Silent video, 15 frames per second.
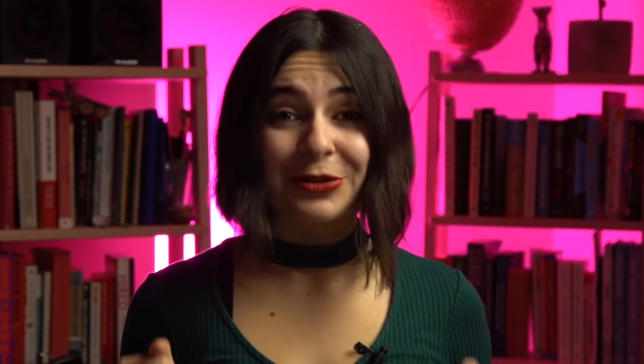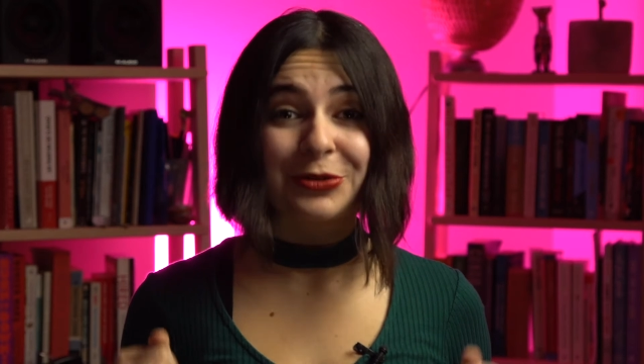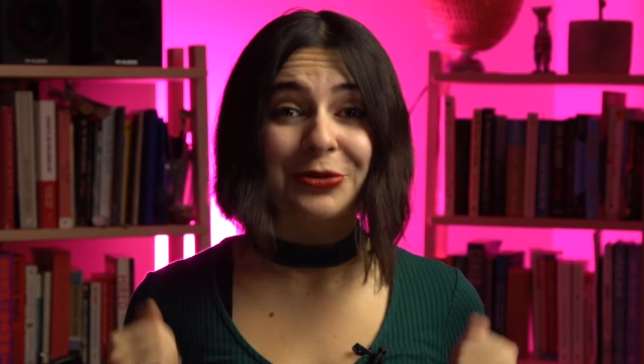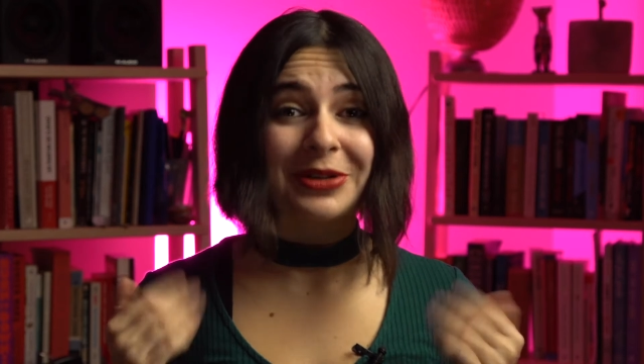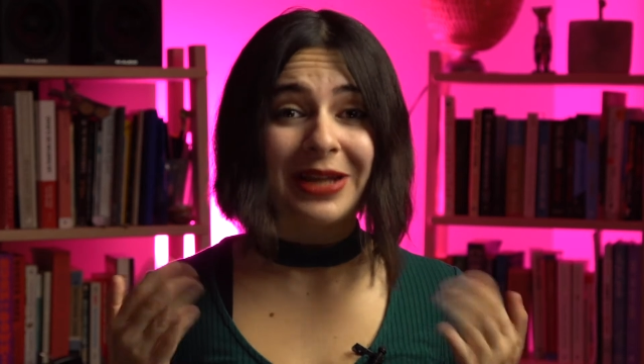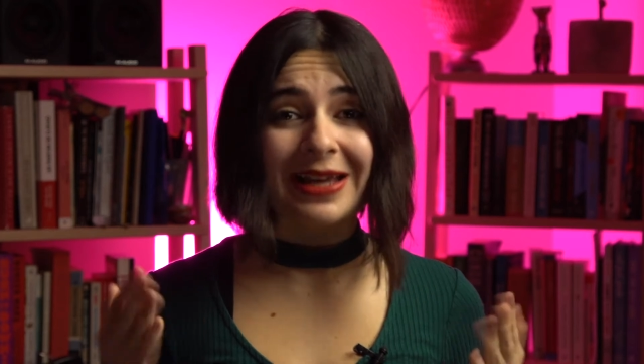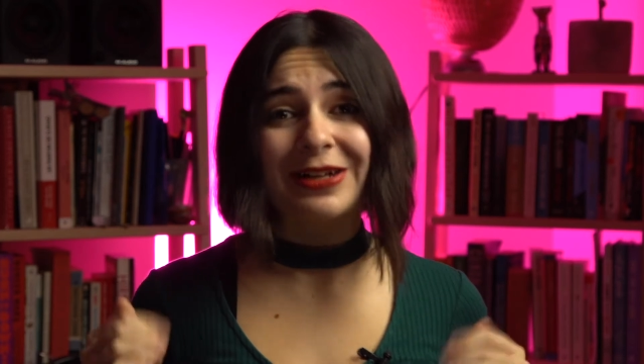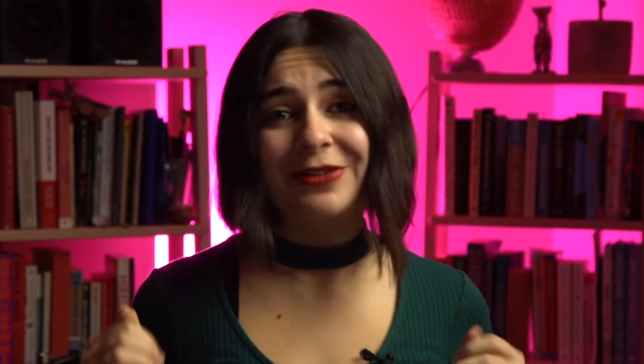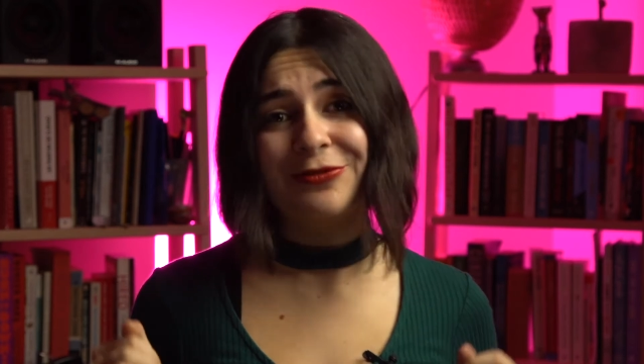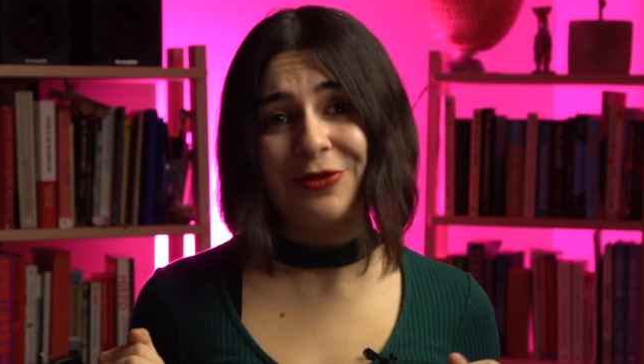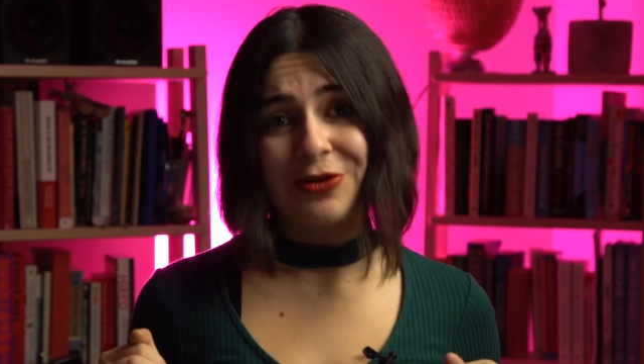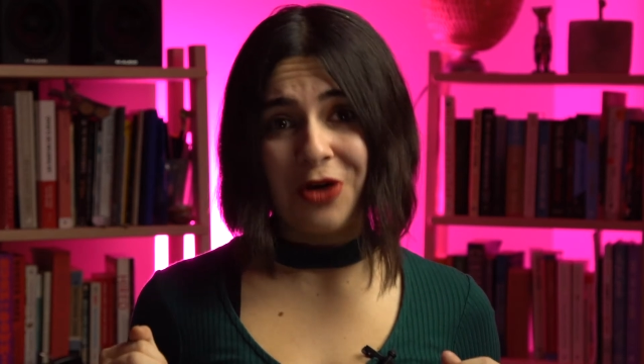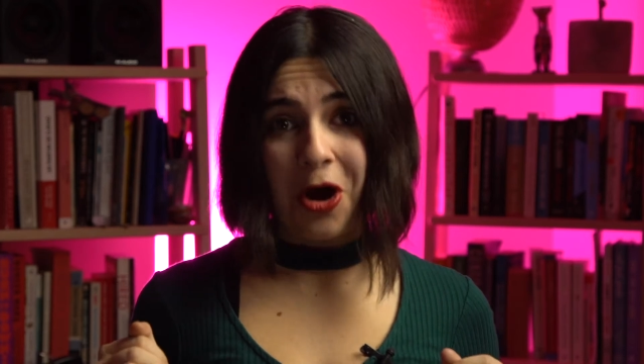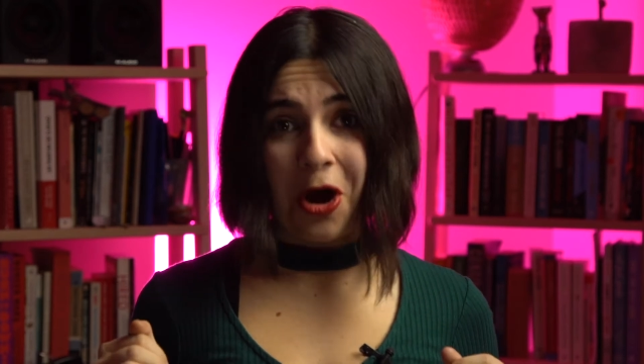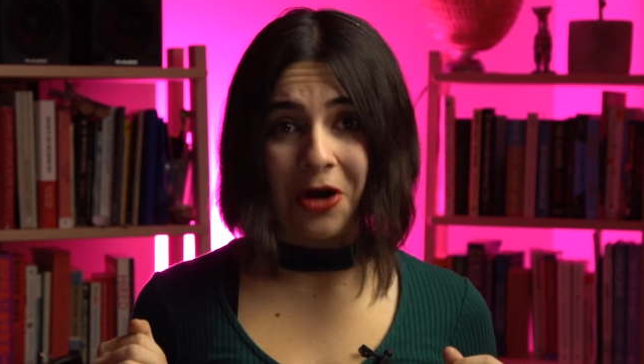creative
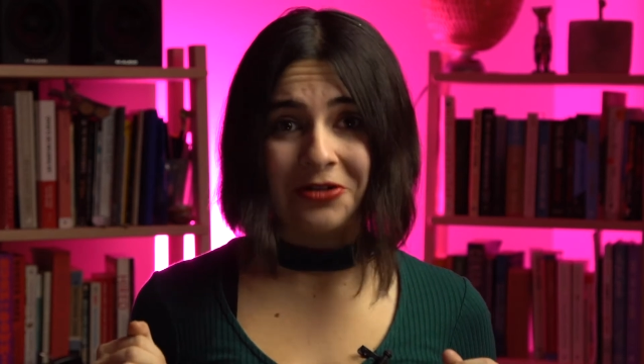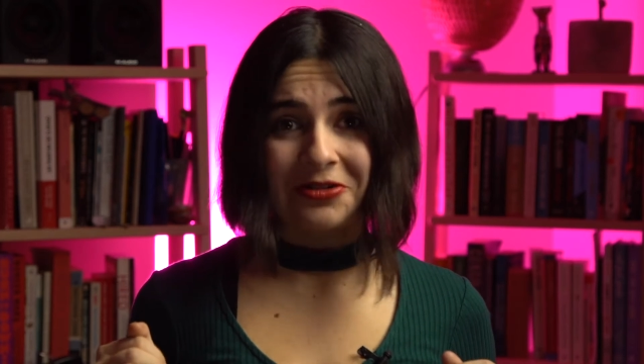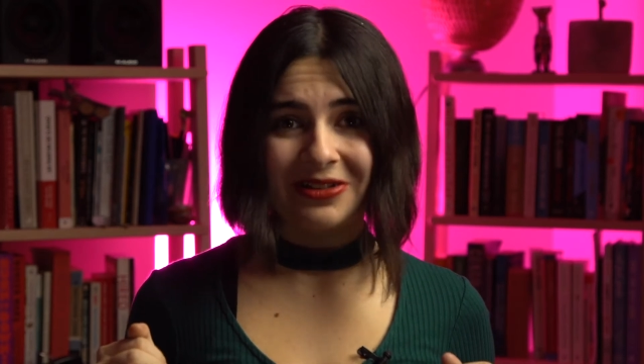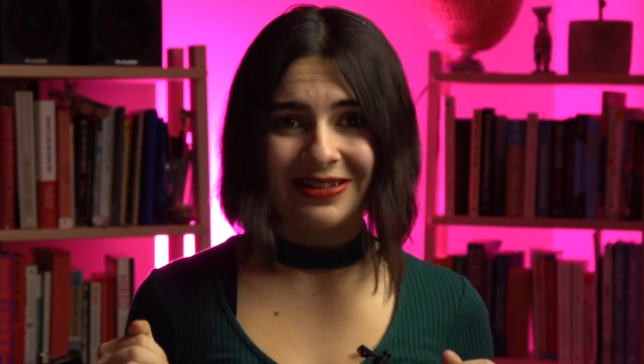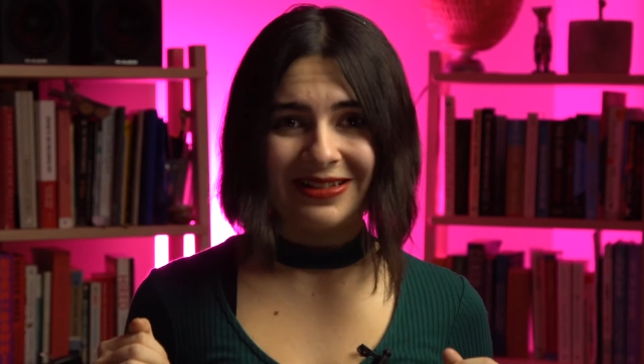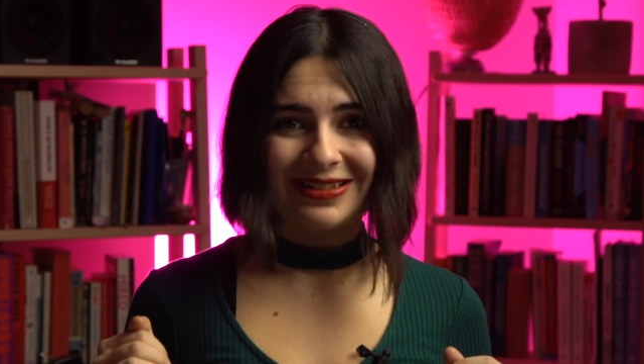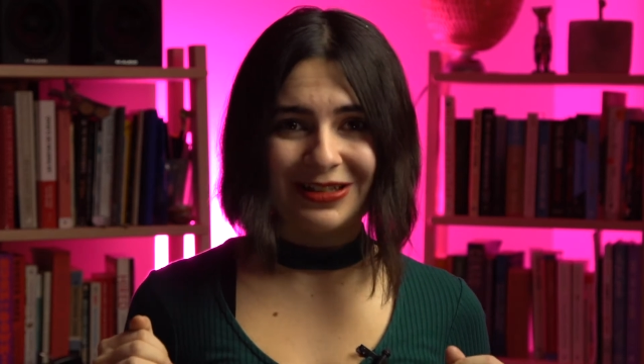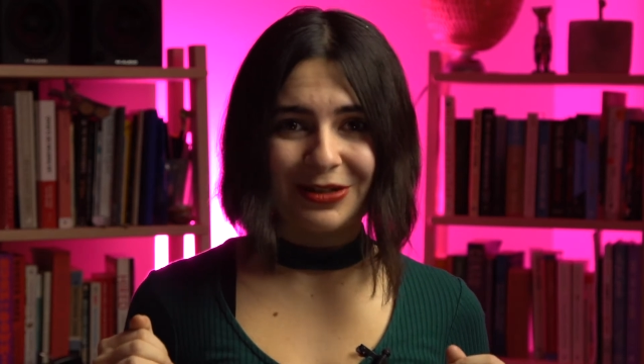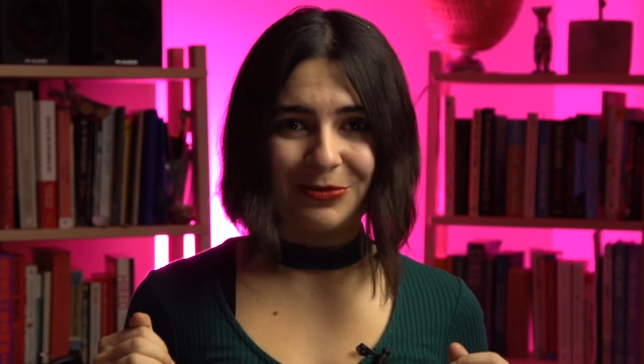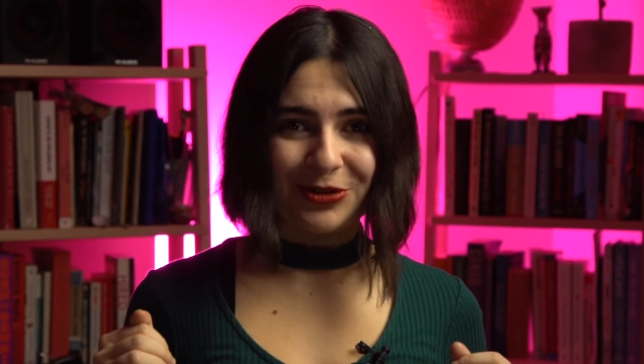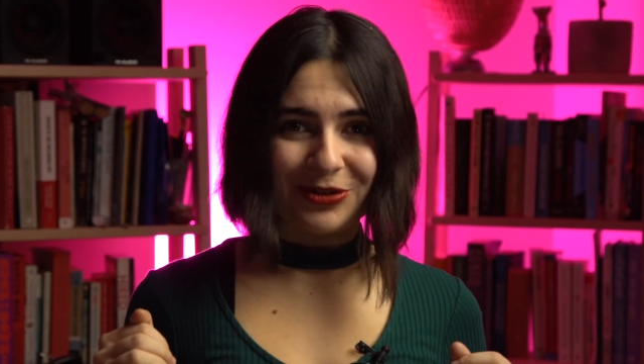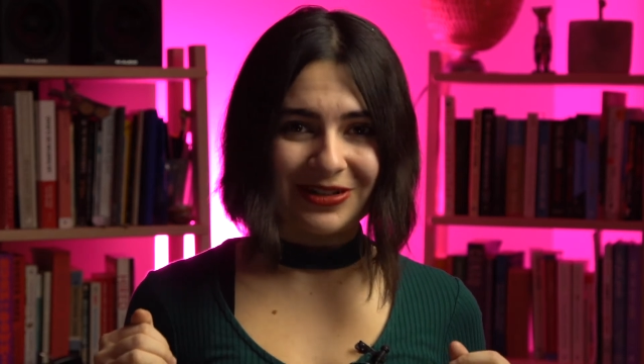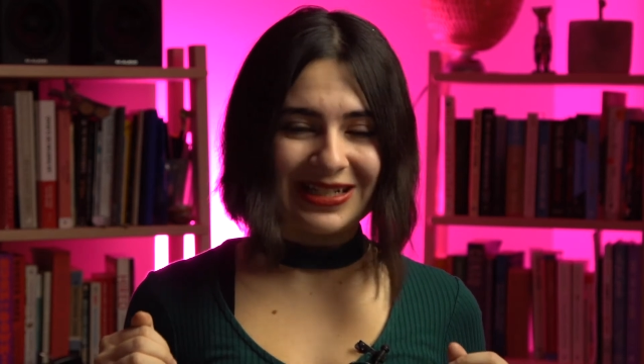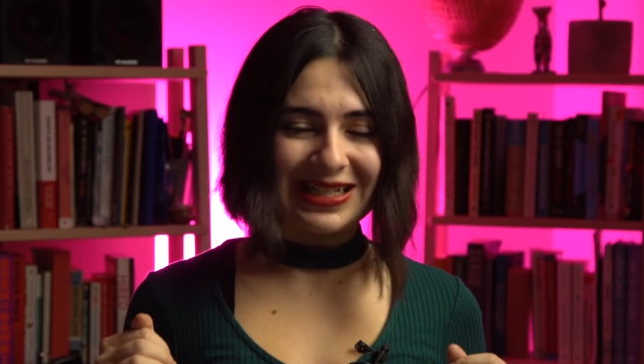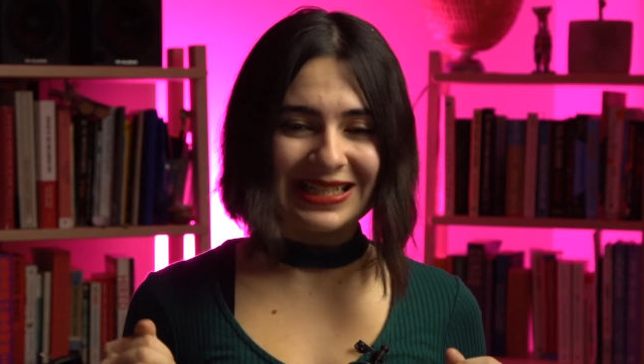with honoring these
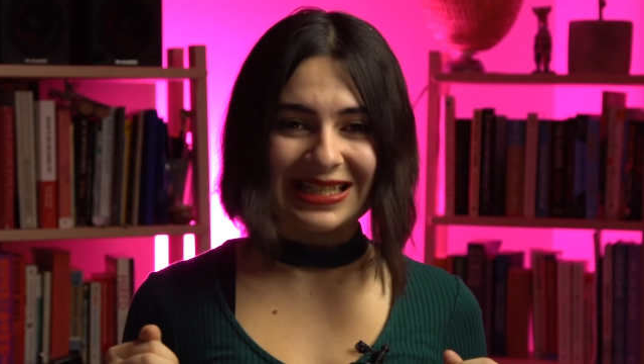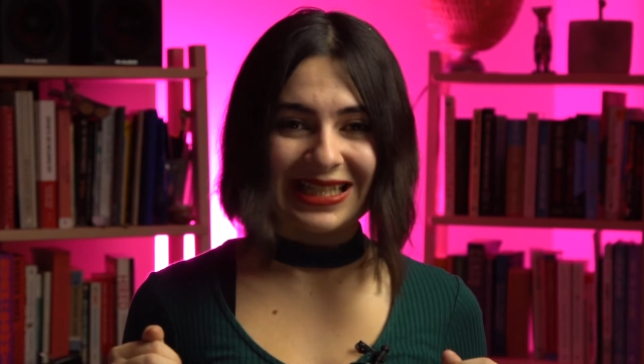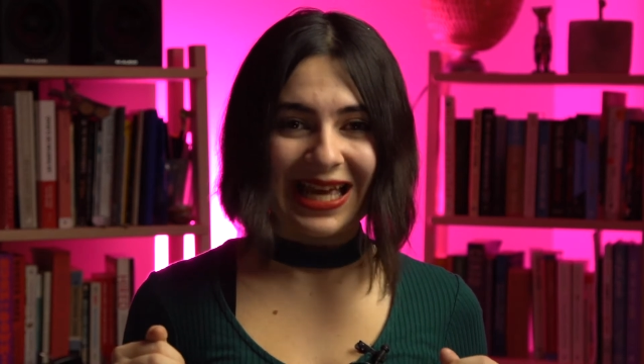communities,